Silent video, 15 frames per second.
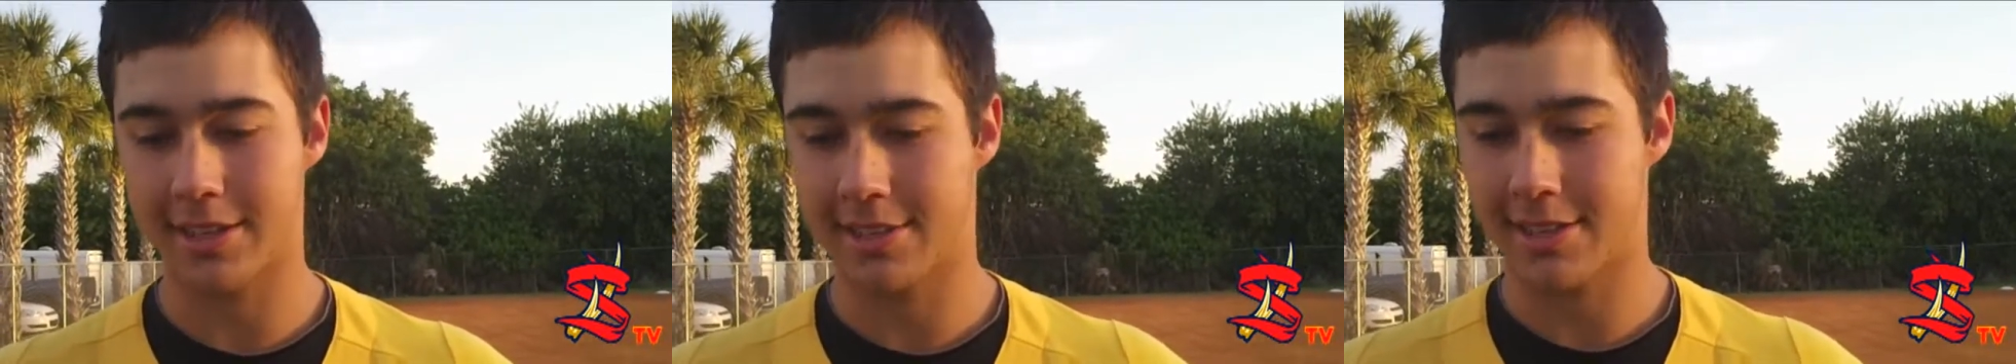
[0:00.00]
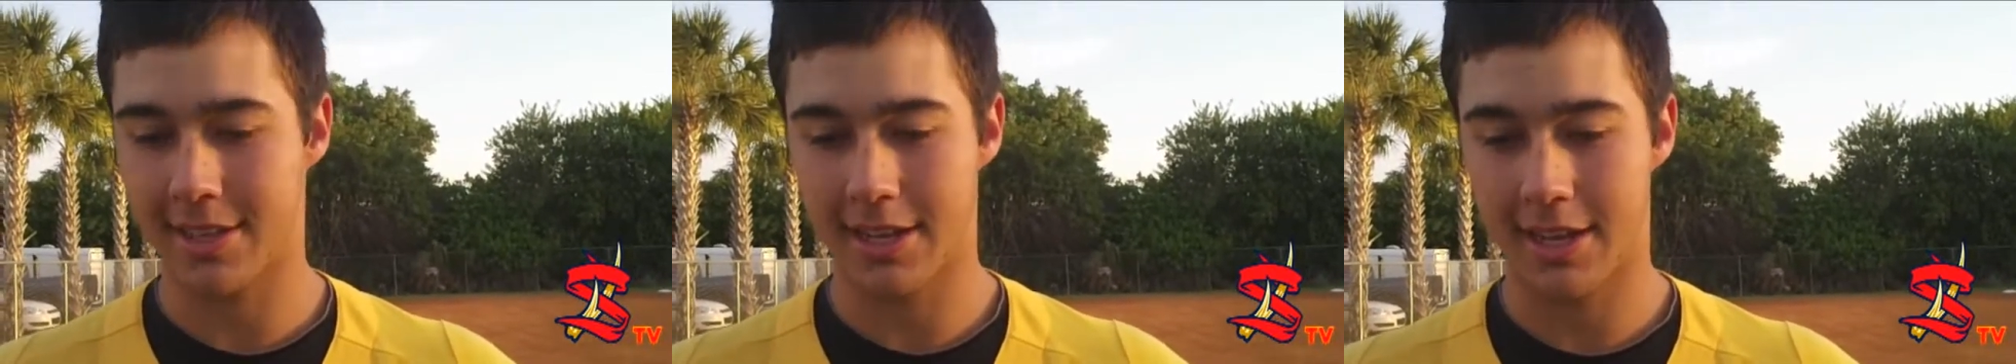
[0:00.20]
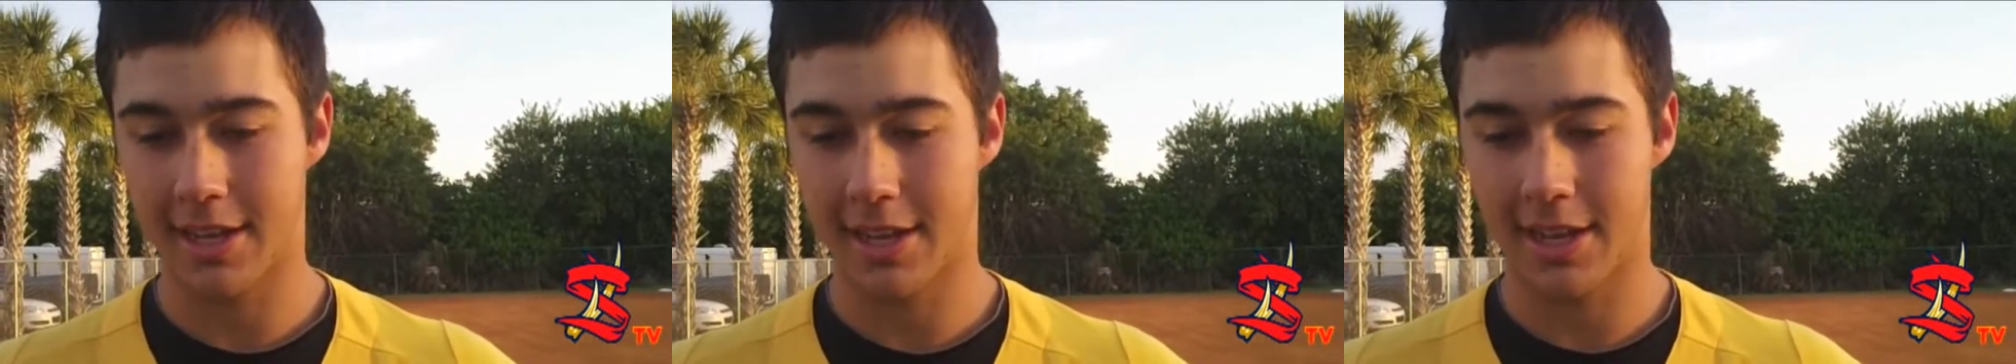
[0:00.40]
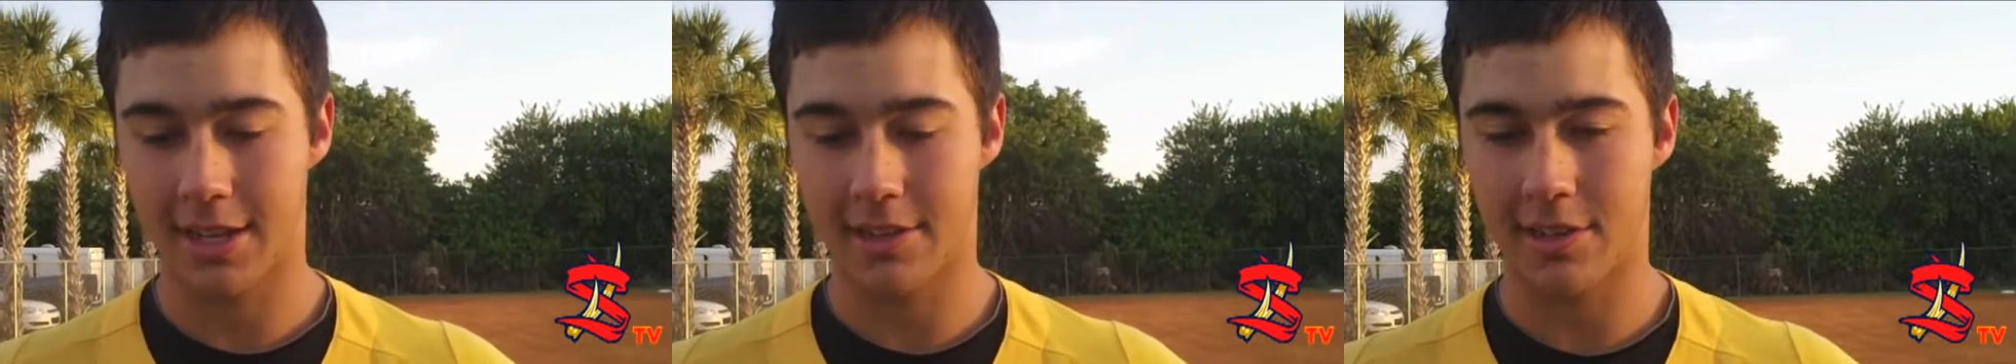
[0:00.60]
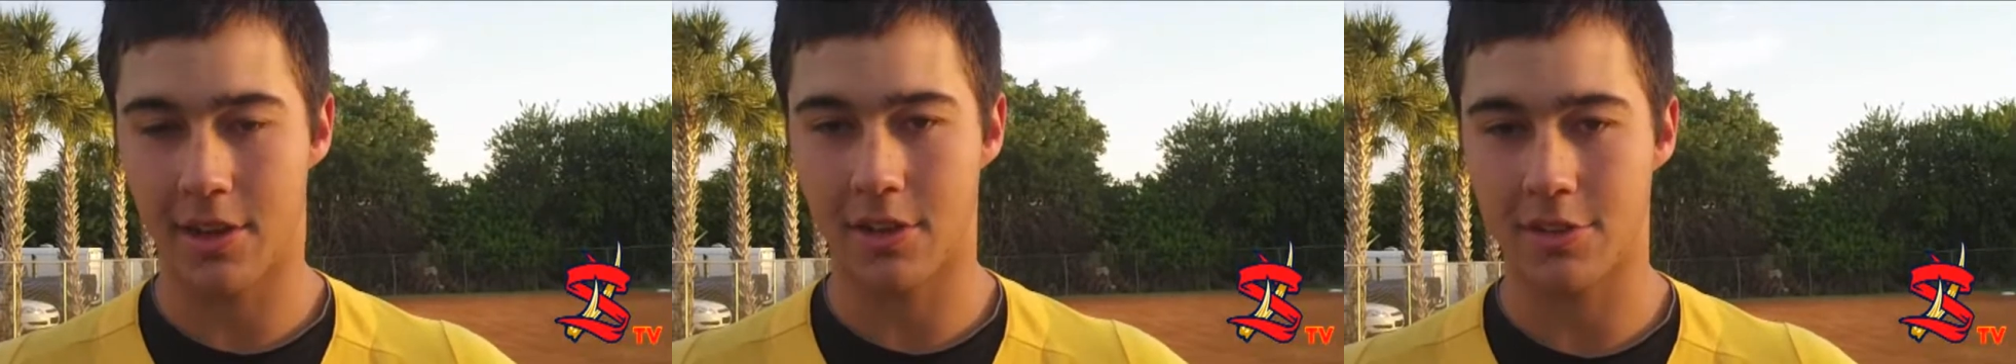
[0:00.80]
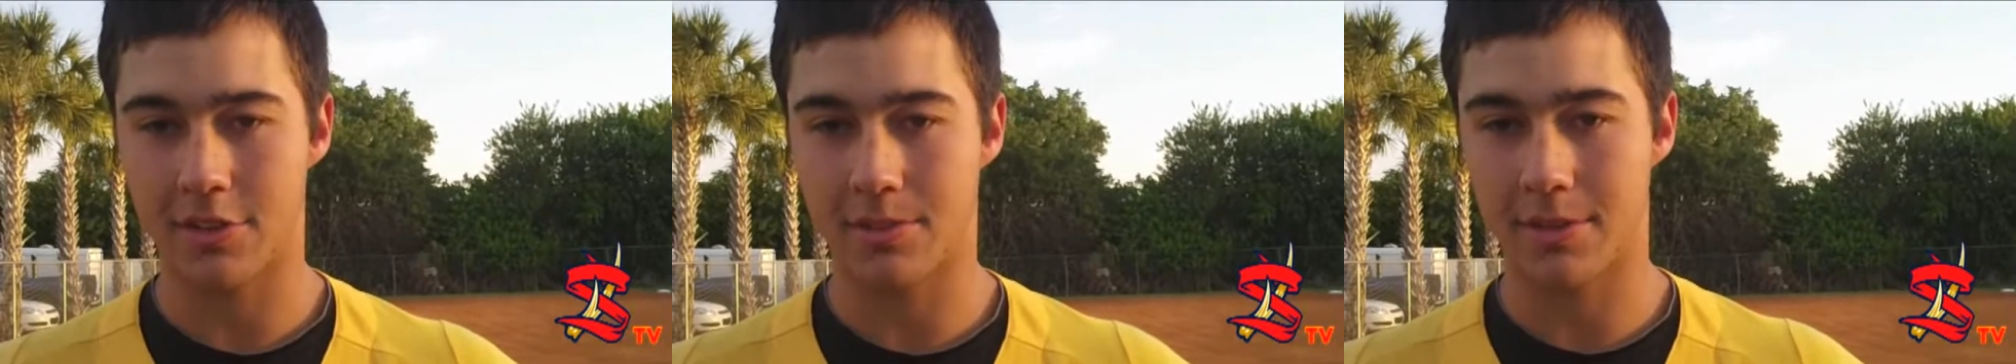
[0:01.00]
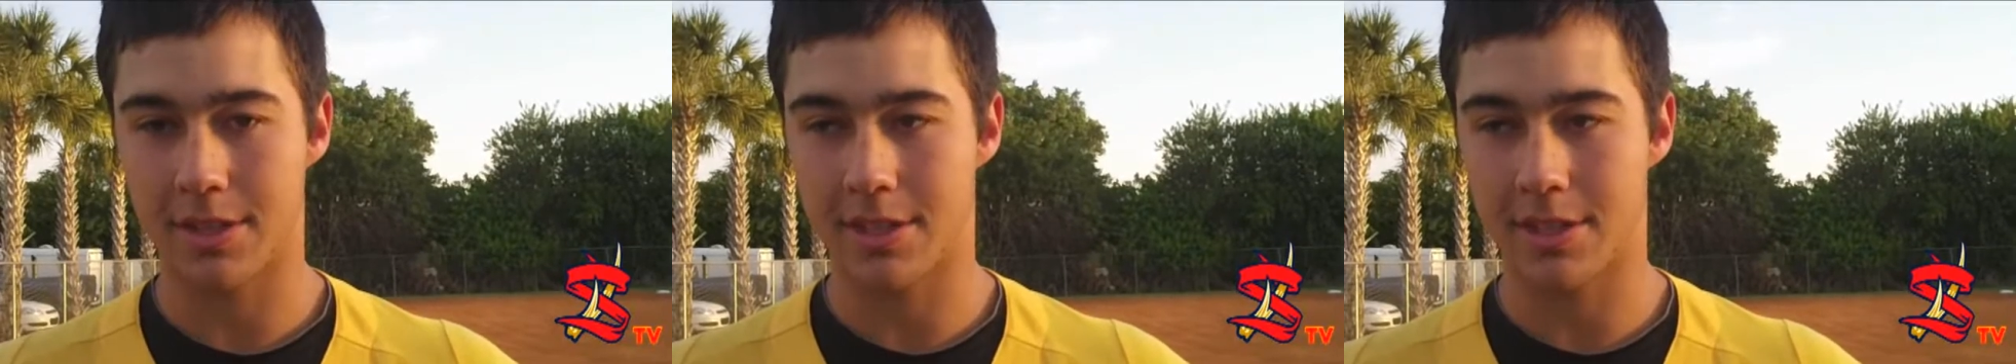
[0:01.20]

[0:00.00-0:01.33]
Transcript: It's it's awesome,